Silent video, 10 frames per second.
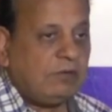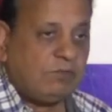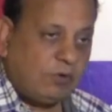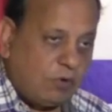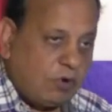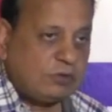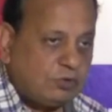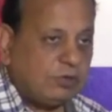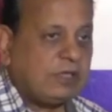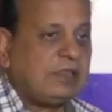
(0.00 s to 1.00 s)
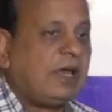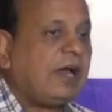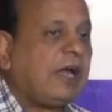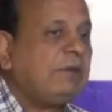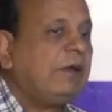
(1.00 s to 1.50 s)
will also kill the
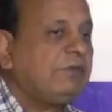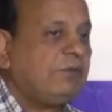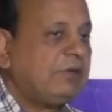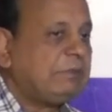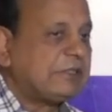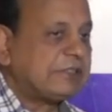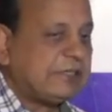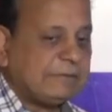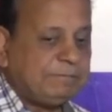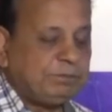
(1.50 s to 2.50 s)
heart by 50%.